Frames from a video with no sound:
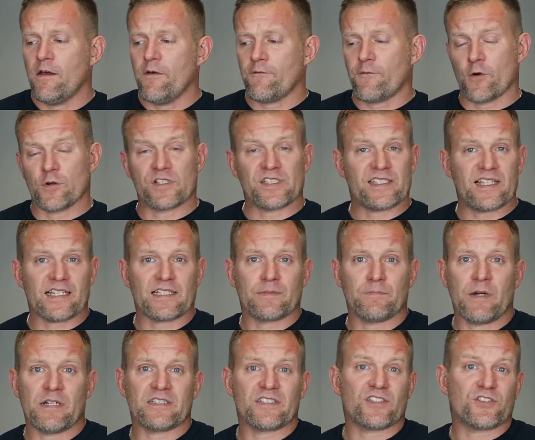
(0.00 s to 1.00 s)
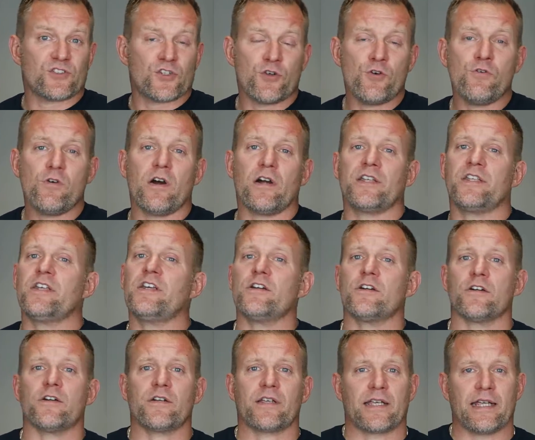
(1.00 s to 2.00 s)
for 6 months to a
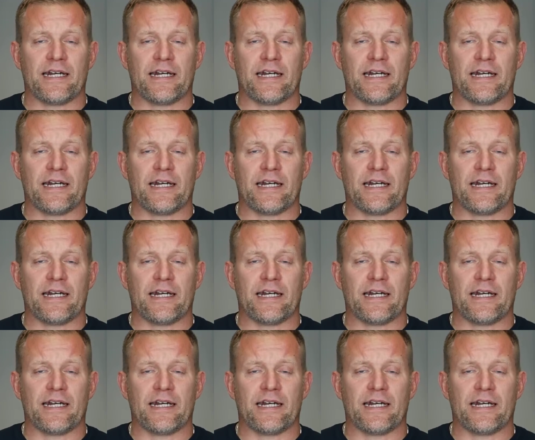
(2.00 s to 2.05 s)
year